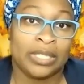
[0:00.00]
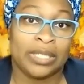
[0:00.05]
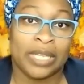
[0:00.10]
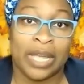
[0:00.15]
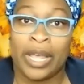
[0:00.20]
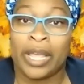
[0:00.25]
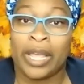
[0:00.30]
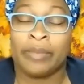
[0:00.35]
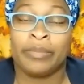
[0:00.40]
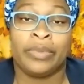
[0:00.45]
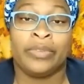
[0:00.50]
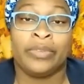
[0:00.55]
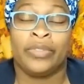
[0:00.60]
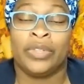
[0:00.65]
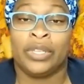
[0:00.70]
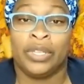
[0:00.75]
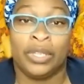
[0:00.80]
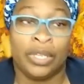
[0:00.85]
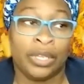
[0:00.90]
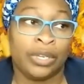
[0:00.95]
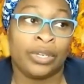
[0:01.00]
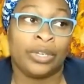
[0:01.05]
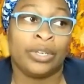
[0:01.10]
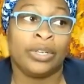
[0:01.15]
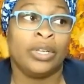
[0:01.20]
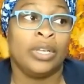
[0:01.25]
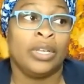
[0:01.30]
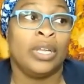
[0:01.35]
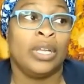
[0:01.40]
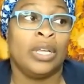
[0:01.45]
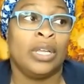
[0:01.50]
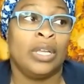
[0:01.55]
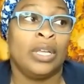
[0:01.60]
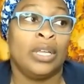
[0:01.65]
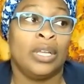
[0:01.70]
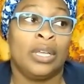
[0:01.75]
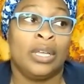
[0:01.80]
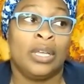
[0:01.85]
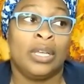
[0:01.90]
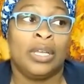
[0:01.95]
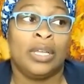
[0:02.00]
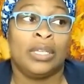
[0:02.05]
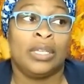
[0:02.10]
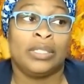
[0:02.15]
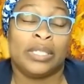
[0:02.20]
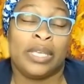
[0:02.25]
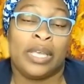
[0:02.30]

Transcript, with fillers: time of the year to